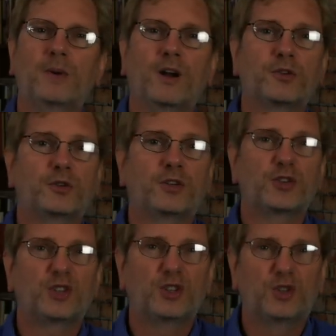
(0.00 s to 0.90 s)
but also
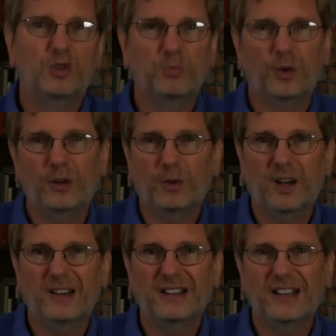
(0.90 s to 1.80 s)
touching
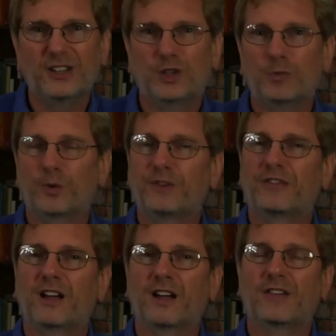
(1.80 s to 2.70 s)
2.1 and
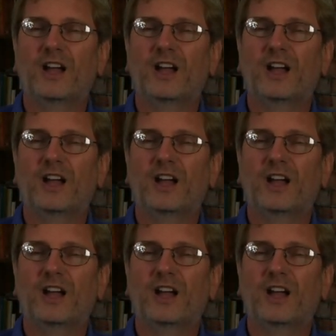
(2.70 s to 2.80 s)
2.5.